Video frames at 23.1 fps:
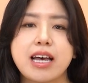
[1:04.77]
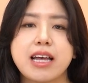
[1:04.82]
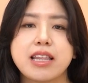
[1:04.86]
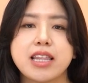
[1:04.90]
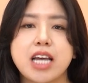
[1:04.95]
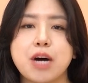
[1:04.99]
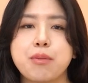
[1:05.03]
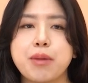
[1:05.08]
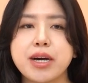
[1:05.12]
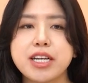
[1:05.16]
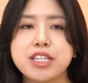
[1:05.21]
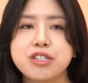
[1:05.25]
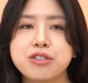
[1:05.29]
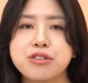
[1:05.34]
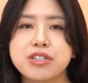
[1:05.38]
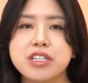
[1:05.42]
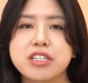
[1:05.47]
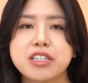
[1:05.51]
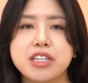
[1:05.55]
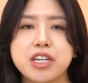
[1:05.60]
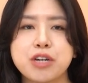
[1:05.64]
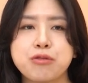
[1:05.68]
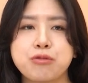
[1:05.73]
Now my
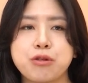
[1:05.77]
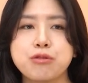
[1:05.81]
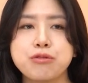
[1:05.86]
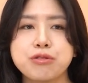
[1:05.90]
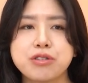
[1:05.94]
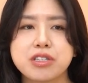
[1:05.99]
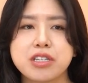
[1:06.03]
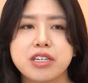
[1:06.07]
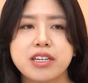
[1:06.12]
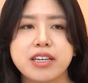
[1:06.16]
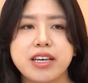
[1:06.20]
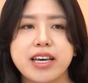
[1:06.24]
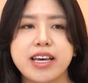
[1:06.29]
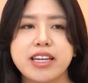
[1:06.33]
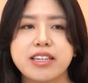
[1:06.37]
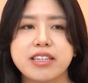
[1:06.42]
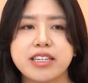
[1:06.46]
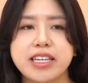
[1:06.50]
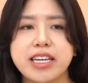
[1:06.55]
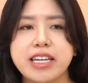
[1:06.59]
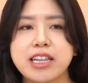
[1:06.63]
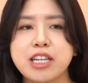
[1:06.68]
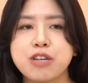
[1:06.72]
student here wrote, in
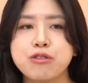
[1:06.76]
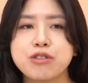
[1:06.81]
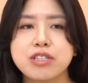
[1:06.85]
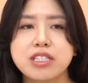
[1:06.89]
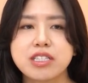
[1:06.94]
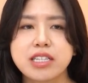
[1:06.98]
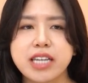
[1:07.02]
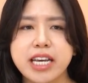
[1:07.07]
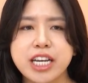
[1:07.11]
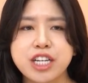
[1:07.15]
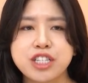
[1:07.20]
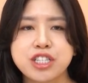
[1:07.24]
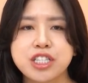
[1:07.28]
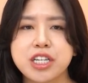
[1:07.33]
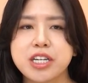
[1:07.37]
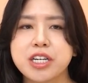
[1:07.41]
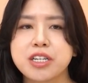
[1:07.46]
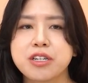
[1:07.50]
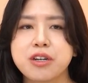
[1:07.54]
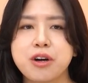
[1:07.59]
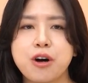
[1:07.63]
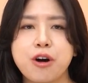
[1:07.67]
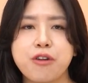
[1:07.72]
the
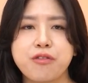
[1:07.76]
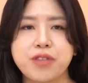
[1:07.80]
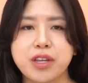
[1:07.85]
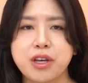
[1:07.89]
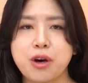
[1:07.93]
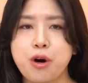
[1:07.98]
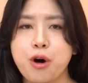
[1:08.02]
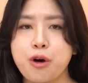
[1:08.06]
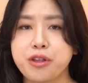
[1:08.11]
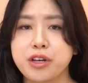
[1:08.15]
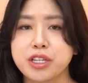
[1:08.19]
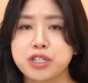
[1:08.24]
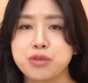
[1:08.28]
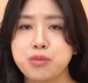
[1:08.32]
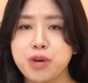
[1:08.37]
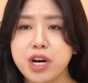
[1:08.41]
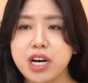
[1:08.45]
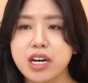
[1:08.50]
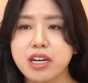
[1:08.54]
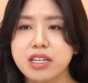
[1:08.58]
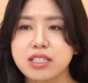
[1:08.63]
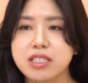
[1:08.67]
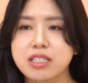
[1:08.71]
elucidation of the author's
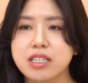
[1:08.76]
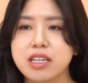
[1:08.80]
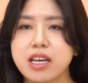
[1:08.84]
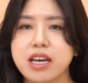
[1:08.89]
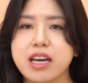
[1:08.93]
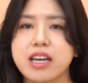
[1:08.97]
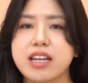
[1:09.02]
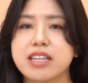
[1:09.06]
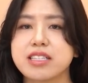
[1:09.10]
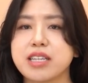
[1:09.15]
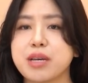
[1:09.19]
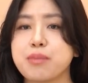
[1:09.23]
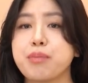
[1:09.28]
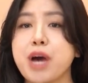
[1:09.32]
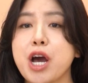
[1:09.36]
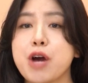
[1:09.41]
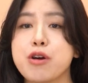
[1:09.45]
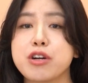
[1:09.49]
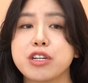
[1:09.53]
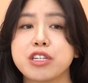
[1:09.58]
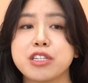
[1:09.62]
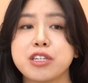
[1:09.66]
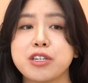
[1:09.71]
works, it is
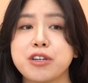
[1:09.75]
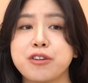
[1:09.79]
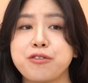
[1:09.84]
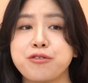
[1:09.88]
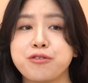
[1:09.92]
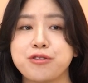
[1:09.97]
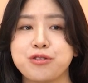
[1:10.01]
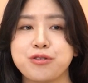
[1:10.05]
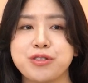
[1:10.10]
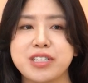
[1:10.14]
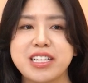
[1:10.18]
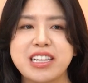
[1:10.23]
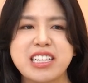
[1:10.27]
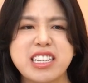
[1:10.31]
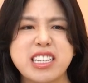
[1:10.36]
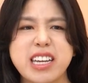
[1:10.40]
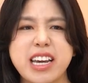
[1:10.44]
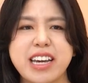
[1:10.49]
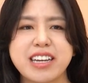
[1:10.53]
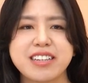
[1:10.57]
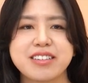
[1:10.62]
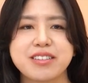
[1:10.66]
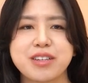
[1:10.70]
imperative to
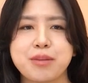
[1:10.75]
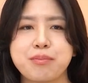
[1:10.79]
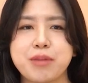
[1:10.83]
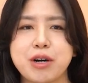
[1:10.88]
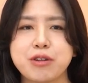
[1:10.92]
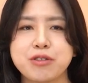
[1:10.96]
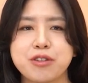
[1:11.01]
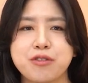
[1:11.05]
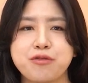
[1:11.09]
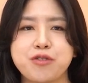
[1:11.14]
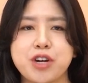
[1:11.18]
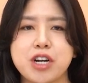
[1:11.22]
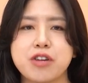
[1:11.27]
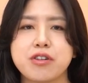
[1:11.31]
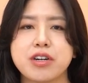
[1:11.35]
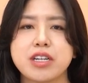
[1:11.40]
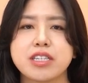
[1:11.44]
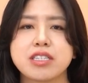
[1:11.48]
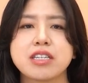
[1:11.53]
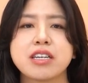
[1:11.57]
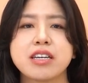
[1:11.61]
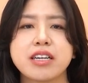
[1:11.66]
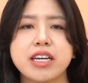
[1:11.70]
delineate the
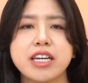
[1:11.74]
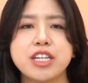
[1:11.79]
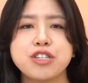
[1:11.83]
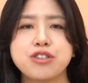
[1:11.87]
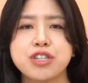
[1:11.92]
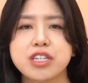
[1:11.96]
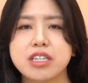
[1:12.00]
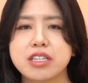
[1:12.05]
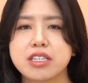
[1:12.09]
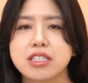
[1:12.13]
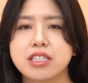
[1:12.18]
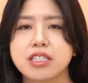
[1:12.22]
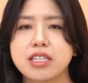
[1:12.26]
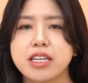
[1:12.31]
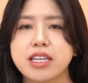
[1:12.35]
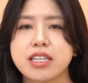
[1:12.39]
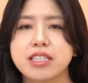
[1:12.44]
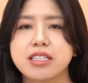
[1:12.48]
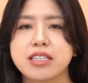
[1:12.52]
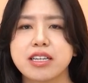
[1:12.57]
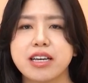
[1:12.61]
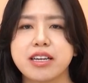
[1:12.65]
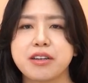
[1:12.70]
multifarious
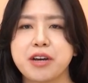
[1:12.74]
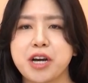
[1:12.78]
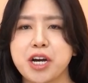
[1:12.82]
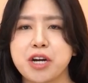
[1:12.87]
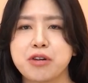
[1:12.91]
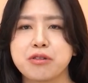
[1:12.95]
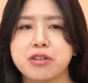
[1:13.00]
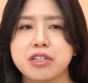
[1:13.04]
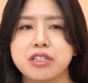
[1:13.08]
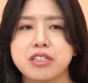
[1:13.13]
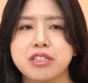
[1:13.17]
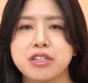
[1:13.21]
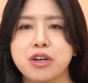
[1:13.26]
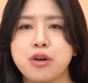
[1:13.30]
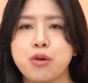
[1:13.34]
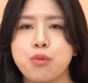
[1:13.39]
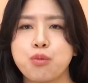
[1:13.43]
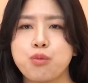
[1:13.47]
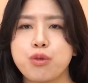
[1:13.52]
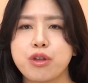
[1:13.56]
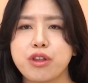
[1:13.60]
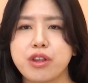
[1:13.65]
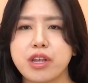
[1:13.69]
intricacies inherent
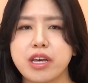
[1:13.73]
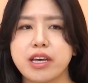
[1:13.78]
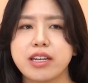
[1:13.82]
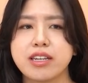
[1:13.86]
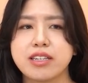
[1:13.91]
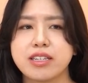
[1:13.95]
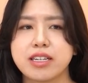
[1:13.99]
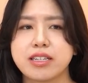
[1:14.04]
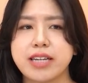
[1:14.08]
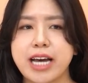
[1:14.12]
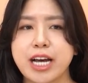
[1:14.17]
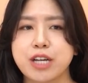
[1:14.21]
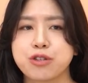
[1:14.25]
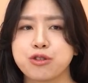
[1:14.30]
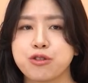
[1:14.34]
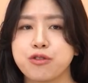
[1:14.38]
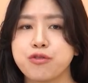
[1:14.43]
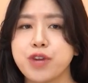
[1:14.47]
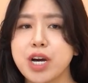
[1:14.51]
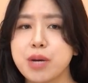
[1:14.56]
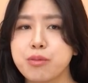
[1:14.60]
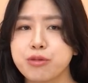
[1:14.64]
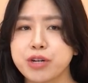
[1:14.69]
within the textual
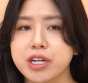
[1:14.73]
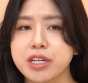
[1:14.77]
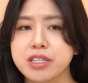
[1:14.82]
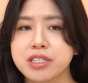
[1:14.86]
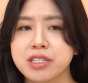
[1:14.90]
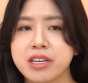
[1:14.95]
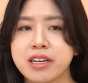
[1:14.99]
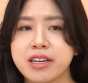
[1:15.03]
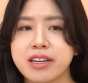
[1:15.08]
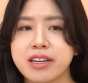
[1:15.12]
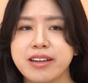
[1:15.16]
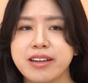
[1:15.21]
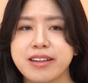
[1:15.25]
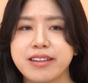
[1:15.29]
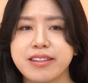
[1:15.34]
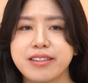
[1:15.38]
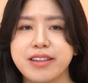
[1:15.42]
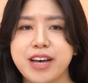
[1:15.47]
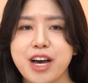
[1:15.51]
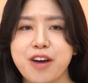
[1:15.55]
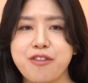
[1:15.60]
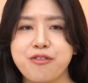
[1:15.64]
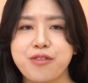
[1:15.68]
fabrics,
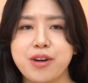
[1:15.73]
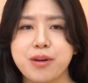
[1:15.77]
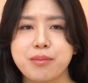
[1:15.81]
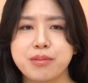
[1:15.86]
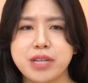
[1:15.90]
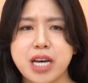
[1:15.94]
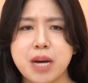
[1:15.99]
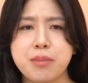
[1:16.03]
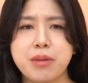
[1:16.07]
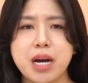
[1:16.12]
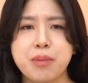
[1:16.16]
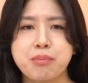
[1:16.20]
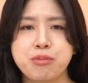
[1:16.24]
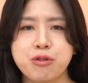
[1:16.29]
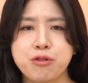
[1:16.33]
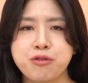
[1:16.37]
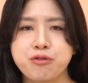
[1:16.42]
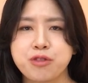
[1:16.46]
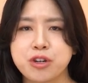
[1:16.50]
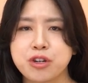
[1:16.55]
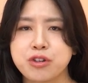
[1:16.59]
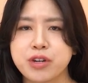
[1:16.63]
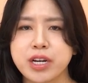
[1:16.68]
thereby
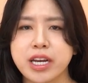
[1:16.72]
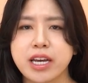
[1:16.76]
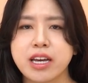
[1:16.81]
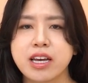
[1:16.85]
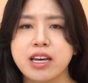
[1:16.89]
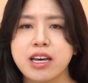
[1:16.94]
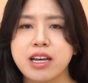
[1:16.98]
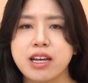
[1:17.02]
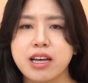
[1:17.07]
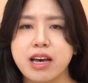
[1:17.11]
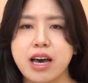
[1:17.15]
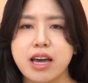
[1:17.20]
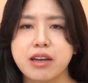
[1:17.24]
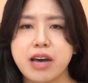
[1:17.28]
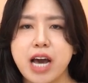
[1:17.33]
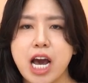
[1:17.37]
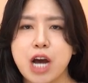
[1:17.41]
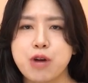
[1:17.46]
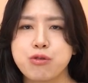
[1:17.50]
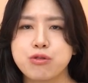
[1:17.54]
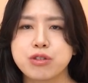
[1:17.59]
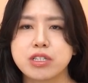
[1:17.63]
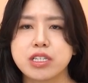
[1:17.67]
preferring an
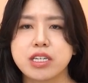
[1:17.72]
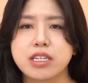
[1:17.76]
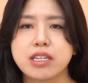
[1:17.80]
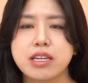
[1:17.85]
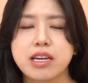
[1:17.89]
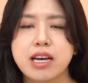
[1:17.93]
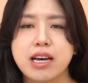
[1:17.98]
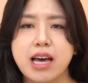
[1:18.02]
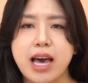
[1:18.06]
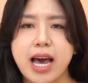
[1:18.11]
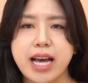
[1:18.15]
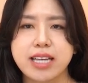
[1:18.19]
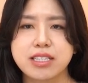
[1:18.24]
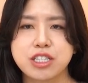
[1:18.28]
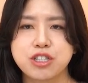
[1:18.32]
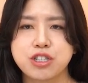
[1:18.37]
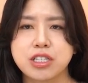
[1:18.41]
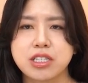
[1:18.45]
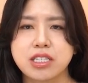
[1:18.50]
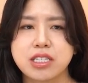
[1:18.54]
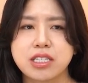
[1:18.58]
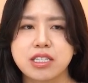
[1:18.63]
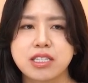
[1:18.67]
erudite
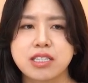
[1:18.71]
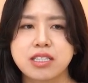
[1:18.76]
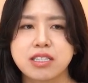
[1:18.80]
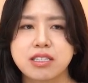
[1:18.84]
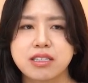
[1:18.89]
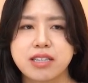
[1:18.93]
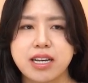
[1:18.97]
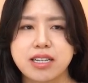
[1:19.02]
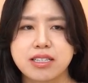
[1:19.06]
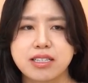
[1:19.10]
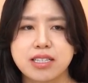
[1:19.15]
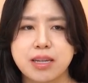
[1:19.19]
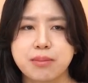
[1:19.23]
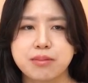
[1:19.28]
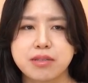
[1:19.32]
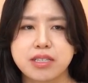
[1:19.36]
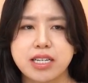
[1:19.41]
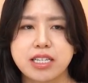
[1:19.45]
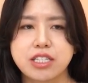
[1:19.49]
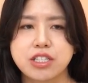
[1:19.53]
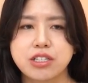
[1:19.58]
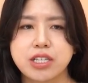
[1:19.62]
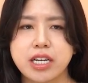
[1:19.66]
exegesis that
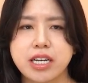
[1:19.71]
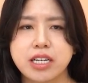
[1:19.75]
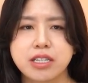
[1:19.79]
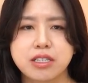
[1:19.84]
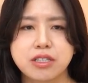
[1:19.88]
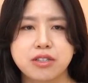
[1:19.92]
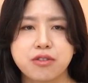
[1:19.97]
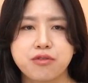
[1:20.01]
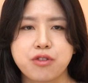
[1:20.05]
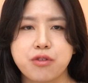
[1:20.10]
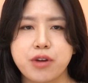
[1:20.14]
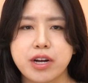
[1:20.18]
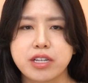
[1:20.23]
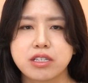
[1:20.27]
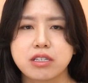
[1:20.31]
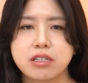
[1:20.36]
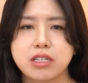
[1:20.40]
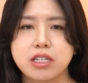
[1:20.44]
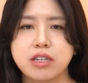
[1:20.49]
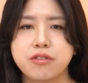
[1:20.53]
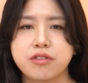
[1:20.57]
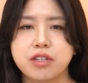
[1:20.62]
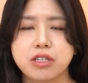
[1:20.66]
substantiates the
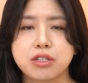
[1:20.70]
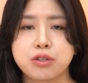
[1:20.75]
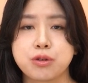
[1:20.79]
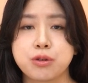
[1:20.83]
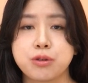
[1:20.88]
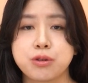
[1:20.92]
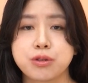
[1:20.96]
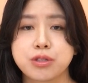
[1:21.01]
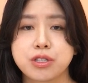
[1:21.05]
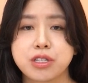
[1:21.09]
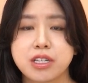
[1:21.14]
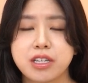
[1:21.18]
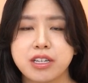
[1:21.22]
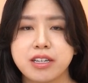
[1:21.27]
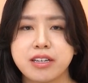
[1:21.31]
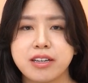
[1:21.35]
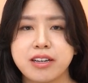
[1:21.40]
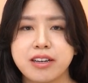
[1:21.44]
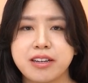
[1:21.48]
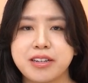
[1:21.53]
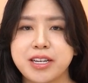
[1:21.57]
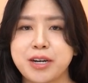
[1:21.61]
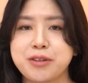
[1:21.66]
veracity of the discourse.
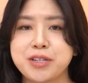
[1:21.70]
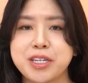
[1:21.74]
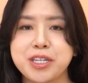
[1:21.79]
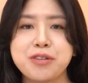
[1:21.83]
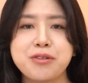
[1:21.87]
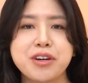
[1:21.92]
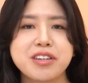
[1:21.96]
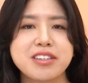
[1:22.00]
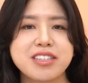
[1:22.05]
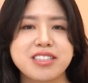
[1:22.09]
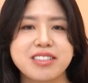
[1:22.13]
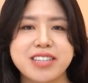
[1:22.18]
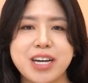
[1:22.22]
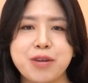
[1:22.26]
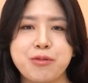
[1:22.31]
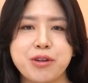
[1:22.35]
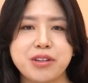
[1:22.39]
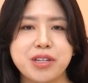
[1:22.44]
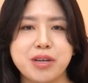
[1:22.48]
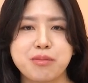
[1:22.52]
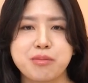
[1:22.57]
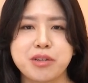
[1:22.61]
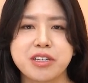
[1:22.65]
Now, did you understand
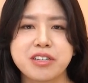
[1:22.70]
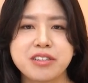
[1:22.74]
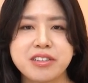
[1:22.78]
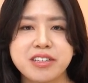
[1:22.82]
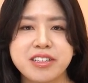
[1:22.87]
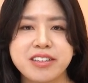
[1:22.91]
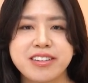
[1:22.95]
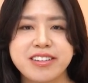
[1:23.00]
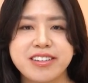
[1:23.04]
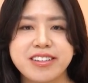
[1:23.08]
what that meant?